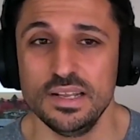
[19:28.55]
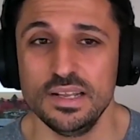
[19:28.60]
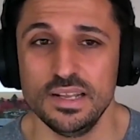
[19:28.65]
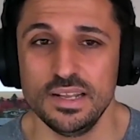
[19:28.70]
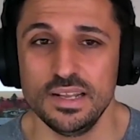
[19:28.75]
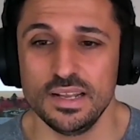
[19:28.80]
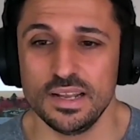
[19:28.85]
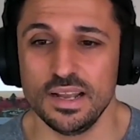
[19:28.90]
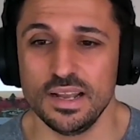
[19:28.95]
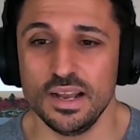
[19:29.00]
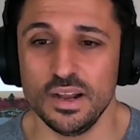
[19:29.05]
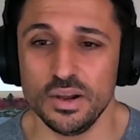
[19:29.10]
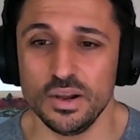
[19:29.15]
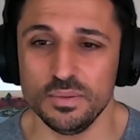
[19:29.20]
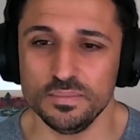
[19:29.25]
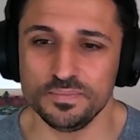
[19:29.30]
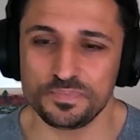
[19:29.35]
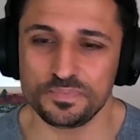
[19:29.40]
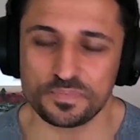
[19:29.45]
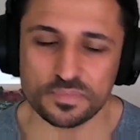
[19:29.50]
Yeah.
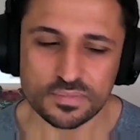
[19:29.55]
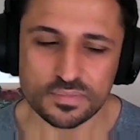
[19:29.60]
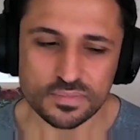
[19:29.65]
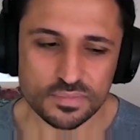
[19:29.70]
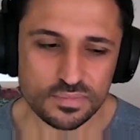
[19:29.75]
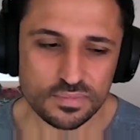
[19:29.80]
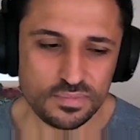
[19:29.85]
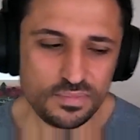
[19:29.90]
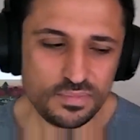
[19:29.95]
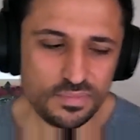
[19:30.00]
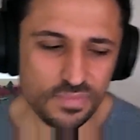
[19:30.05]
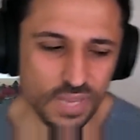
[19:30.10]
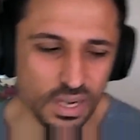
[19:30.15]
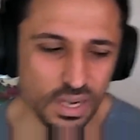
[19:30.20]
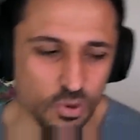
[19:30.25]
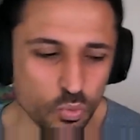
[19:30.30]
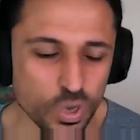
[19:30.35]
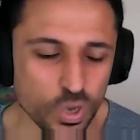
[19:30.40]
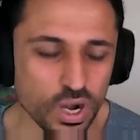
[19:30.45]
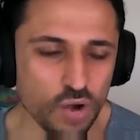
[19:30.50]
Um,
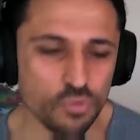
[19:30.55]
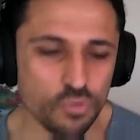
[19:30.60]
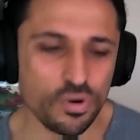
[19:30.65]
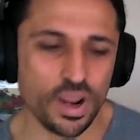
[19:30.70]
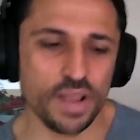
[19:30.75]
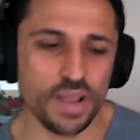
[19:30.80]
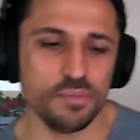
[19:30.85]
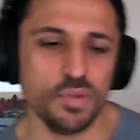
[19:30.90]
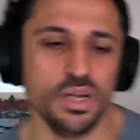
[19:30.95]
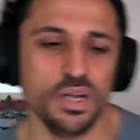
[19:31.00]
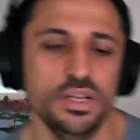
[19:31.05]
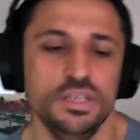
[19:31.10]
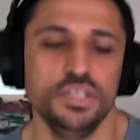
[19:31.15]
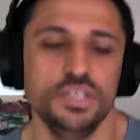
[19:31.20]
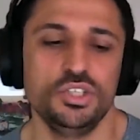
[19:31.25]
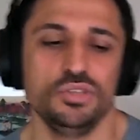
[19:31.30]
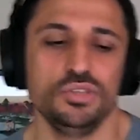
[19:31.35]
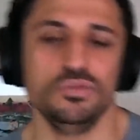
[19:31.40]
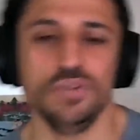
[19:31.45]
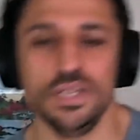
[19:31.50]
when I ran my
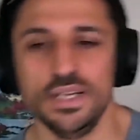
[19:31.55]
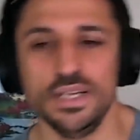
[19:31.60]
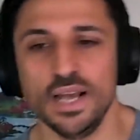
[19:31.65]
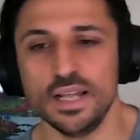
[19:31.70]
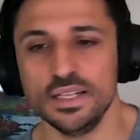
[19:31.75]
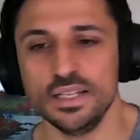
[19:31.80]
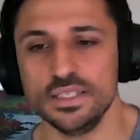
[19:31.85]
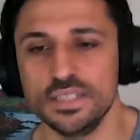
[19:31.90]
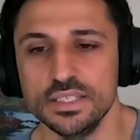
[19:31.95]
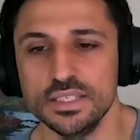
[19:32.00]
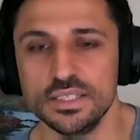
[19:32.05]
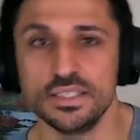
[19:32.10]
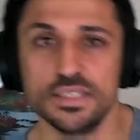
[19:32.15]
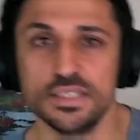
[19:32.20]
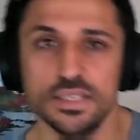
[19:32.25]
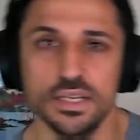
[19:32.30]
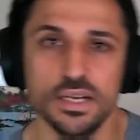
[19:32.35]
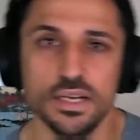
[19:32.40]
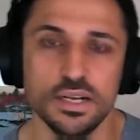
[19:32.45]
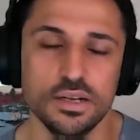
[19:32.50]
initial analysis,
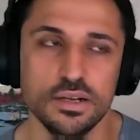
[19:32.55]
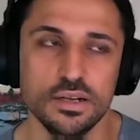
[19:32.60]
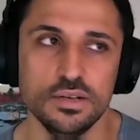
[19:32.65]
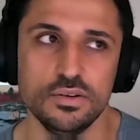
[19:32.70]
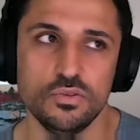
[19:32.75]
uh,